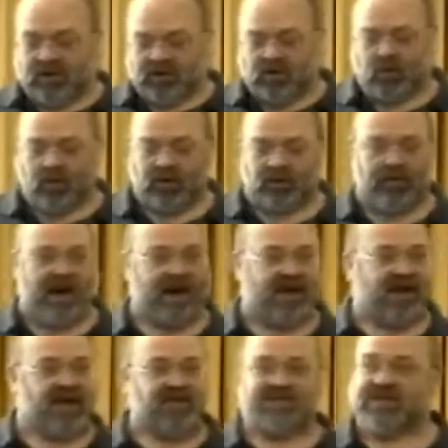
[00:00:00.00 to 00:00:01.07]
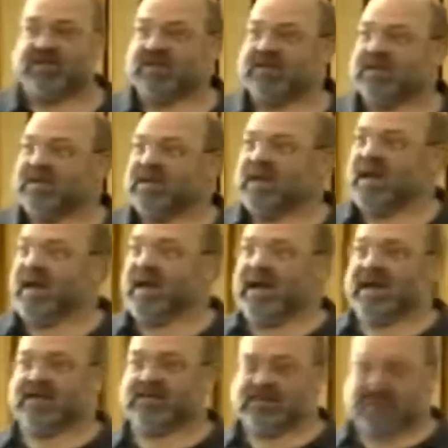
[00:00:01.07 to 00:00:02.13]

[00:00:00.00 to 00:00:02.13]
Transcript: call the rating engine, and